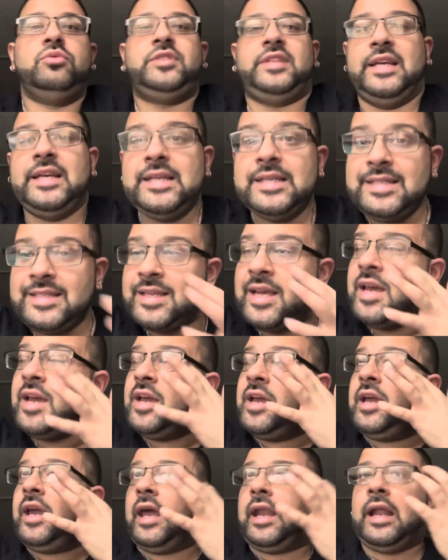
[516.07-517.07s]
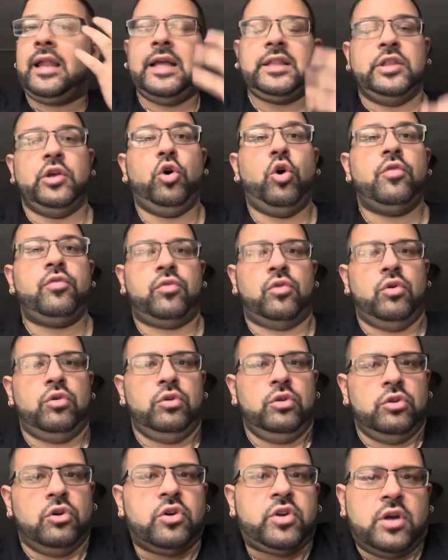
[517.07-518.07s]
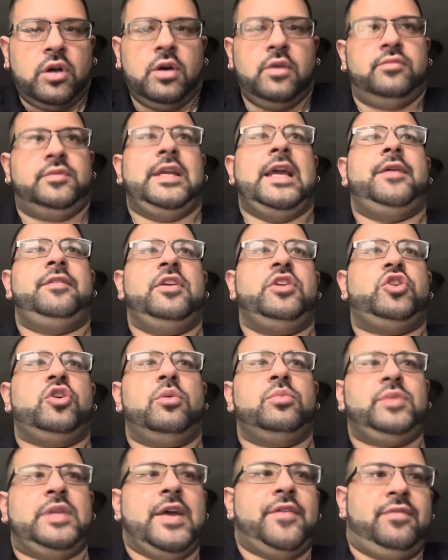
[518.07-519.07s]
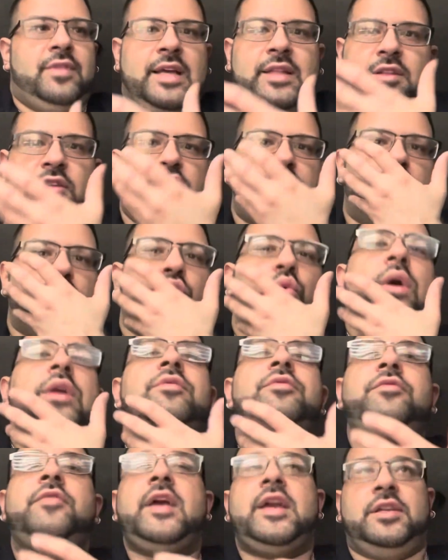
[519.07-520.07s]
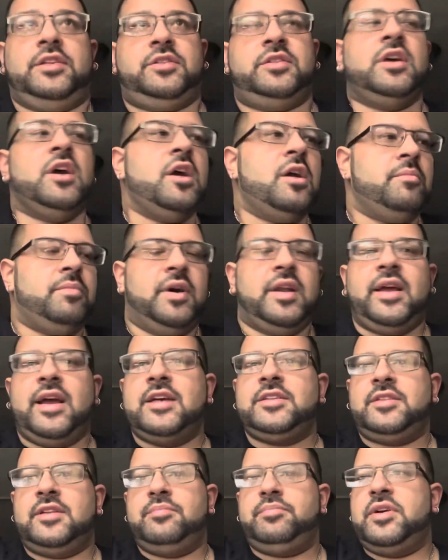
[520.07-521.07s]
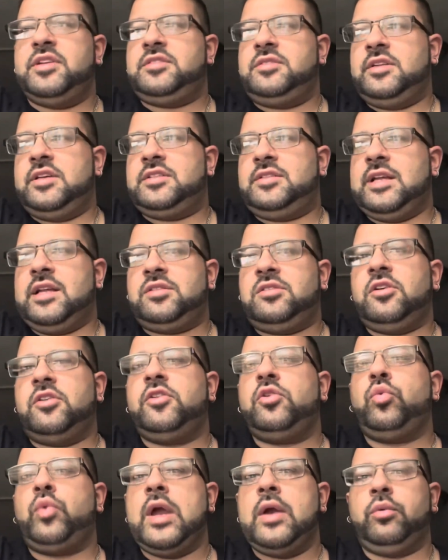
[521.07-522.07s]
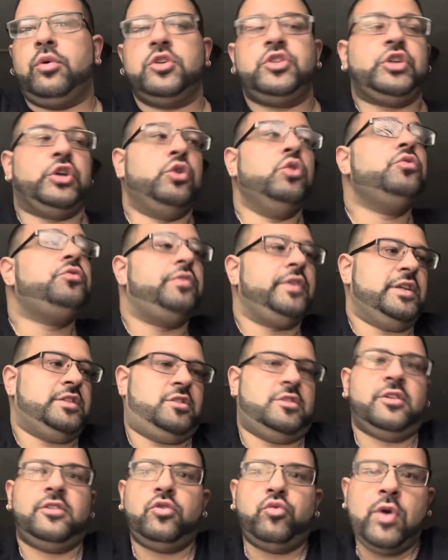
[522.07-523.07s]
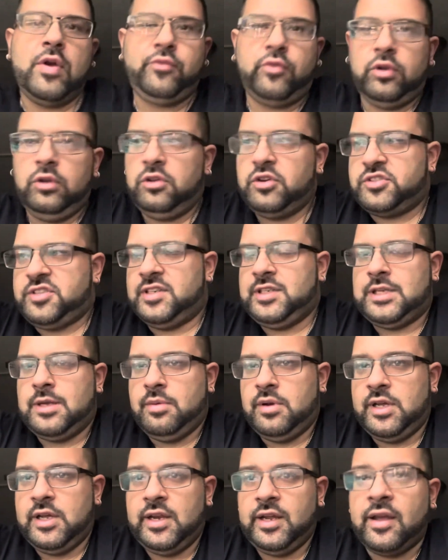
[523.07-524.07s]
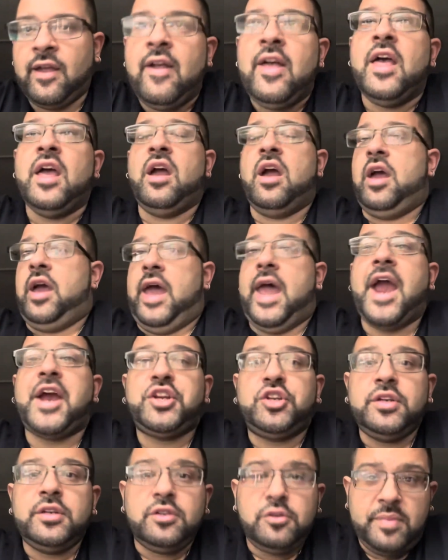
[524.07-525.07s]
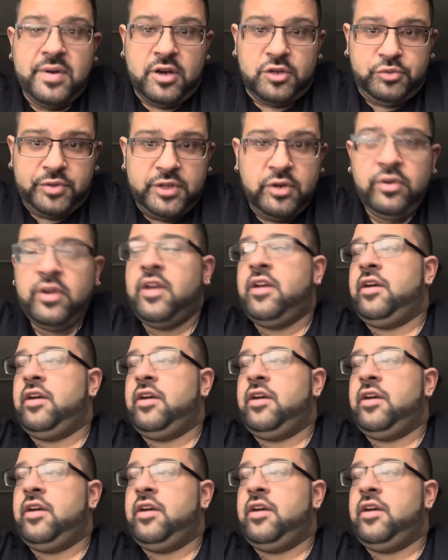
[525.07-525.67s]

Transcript: is, and I like the overall look of Davy Jones, having like this squid face. But it's not done in a way where it's goofy. It's done in a way where it looks intimidating. Actually, to be honest with you,